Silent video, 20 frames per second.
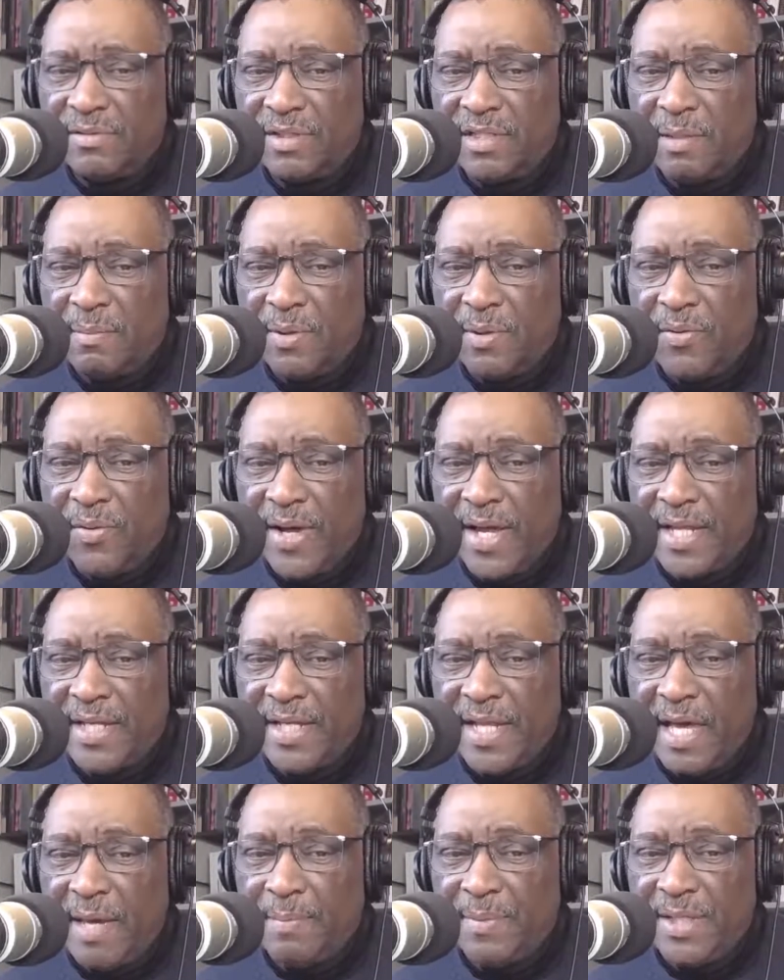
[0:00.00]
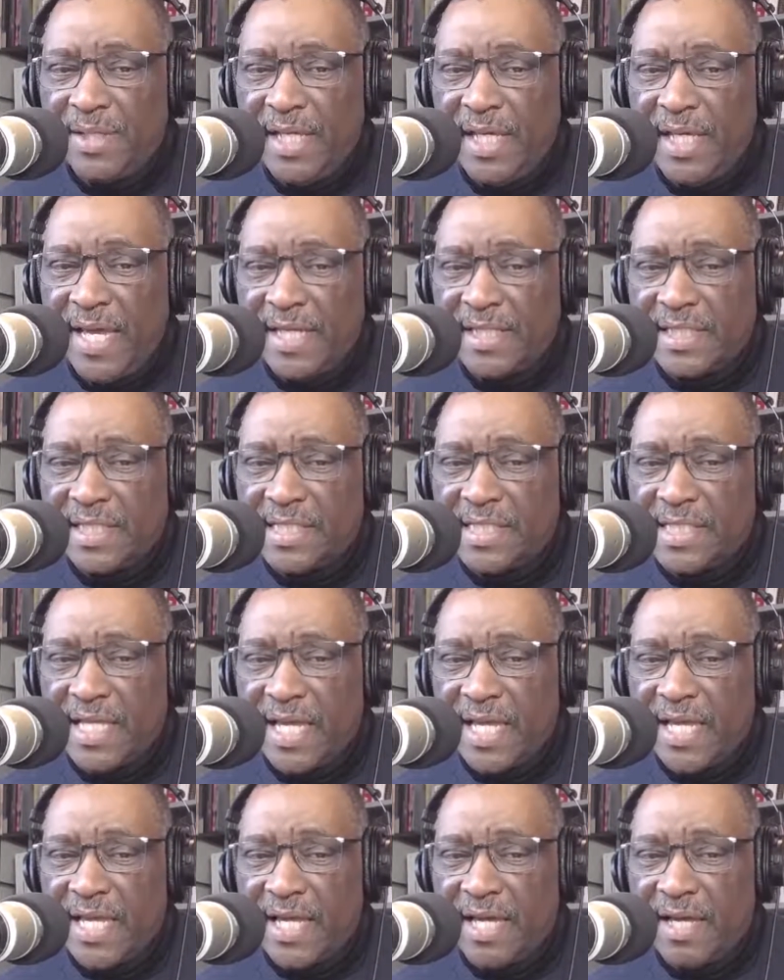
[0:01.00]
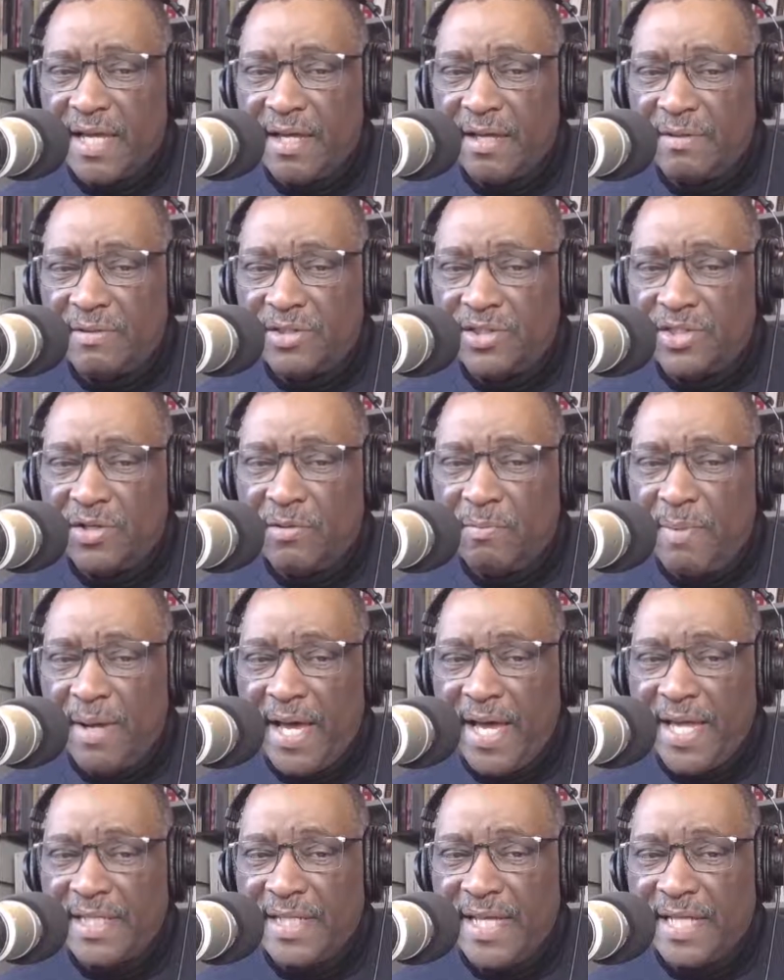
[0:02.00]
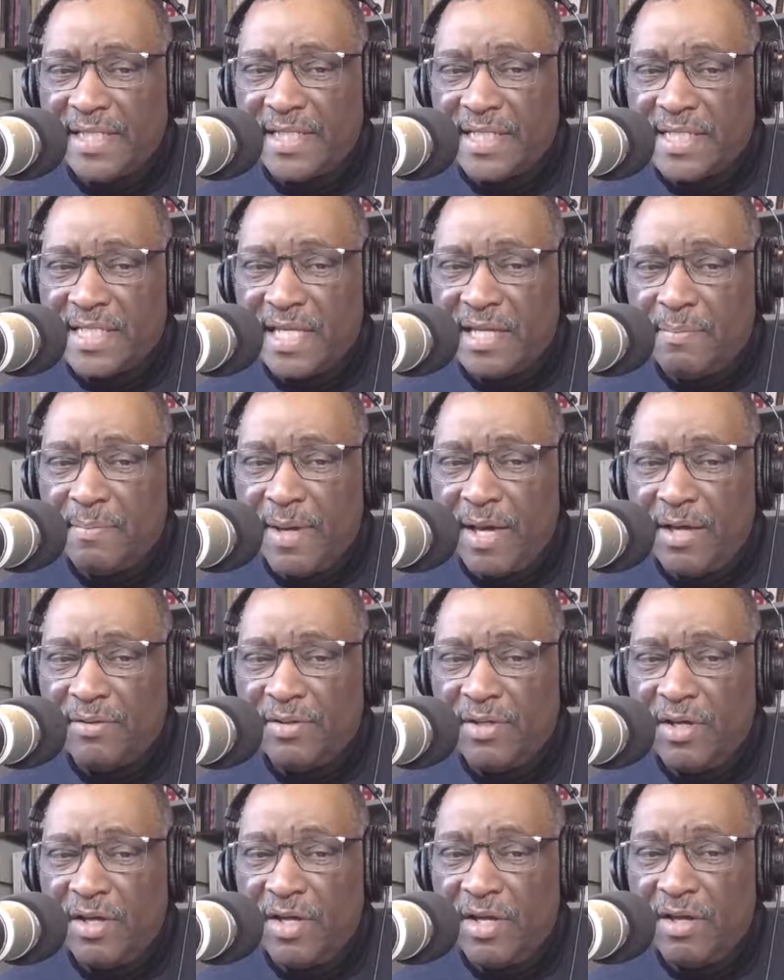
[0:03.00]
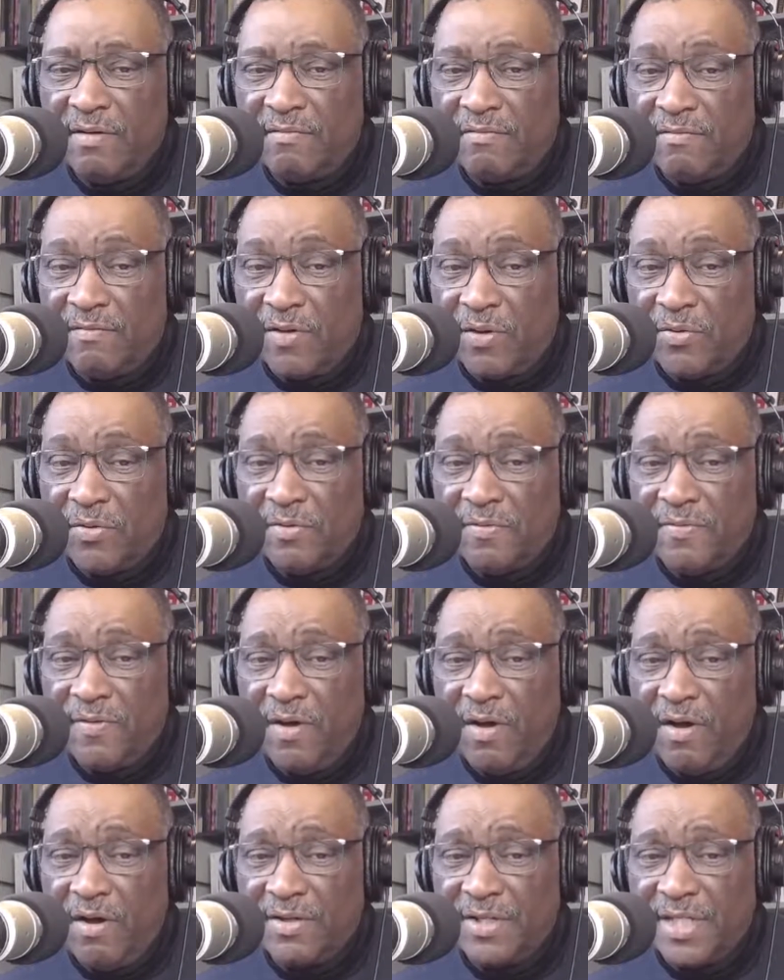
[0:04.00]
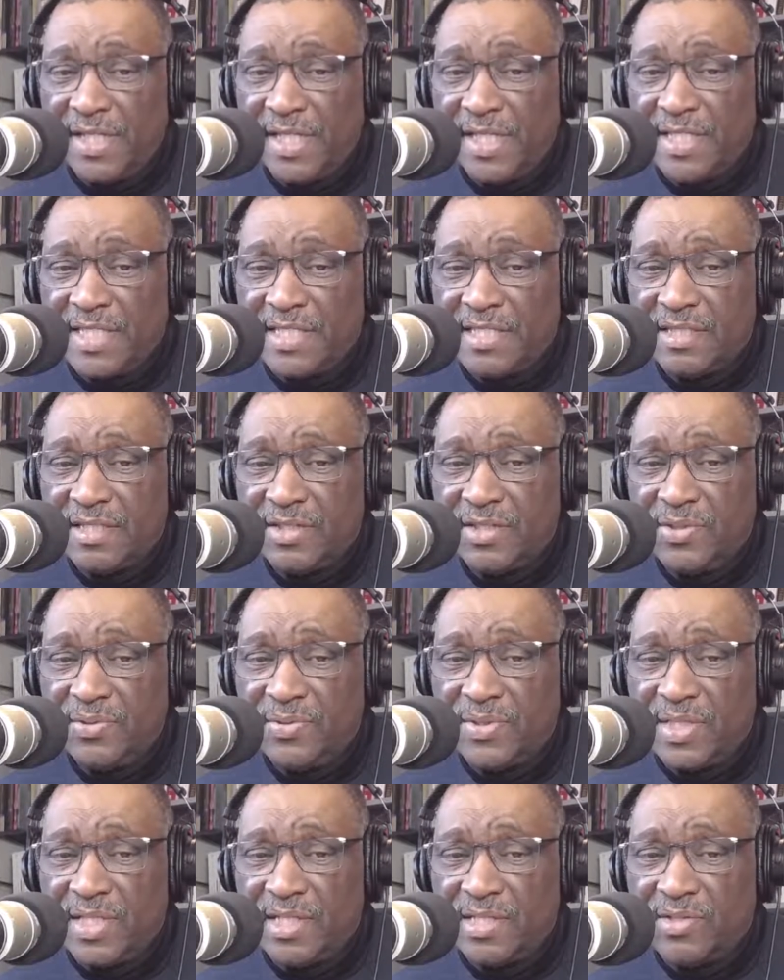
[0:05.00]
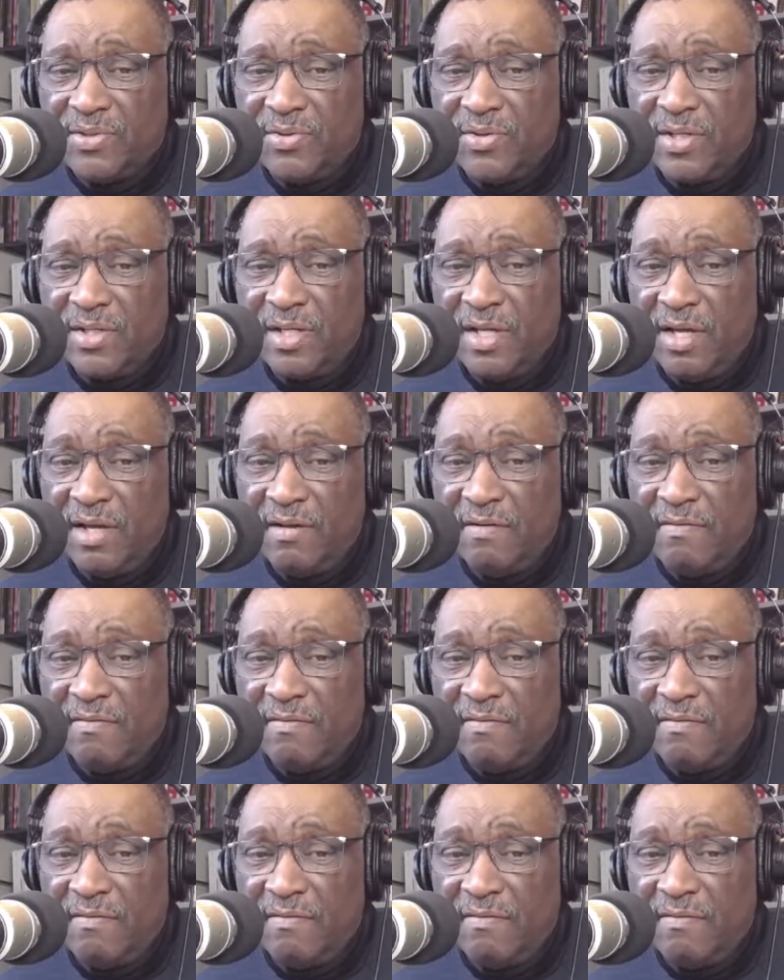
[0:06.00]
Democrat nominee had to say, Joe Biden had to say about voter fraud and his 2 cents on